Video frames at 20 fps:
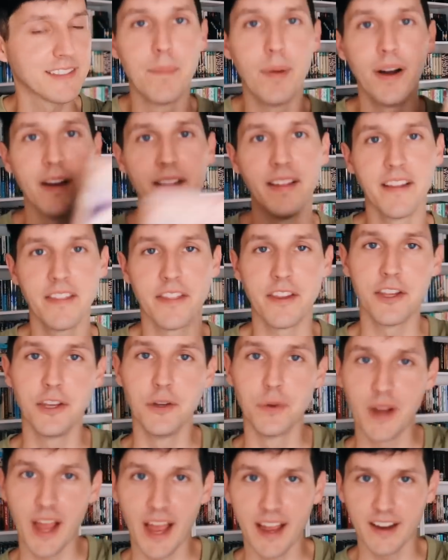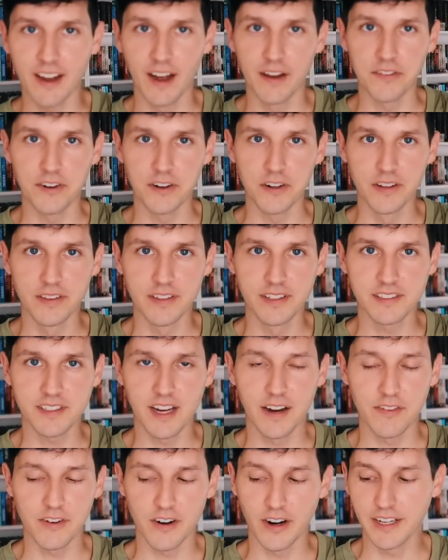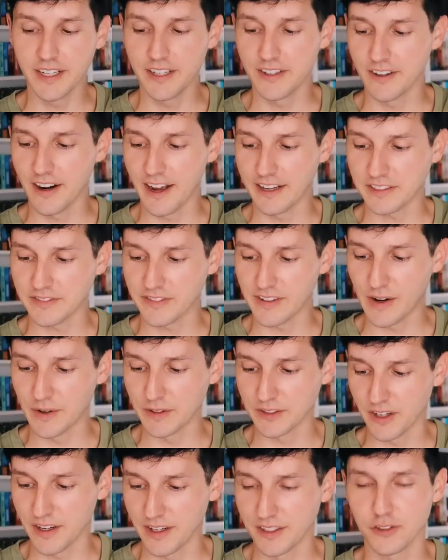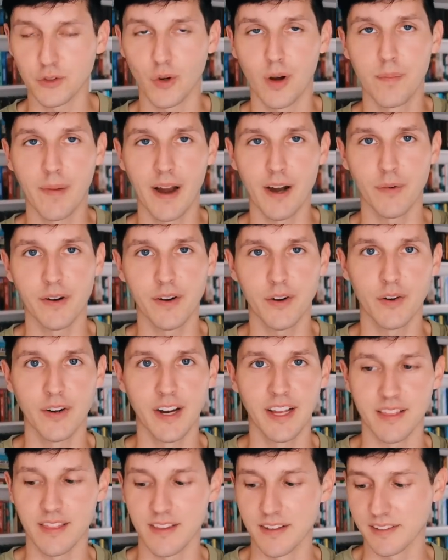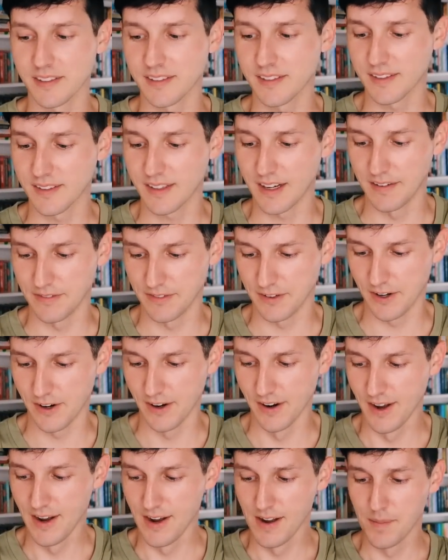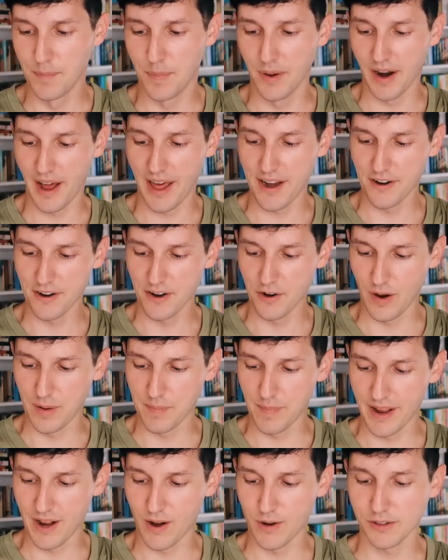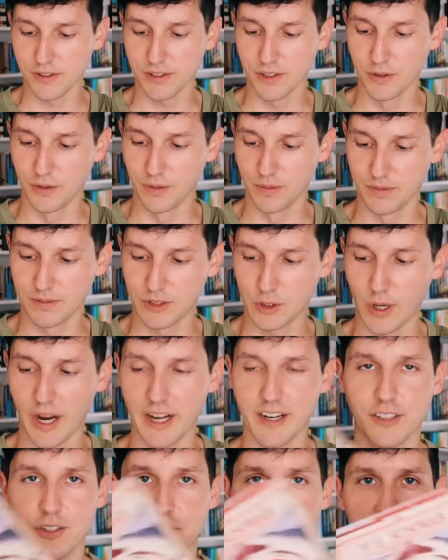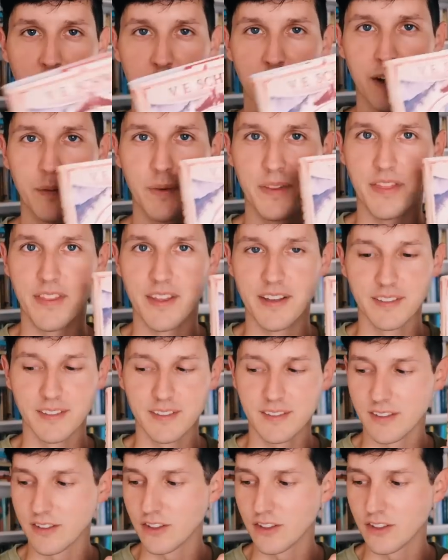But the UK cover, this cover right here, has flowers on it, so I might recreate this cover. But I don't know, I might also try to do something with this.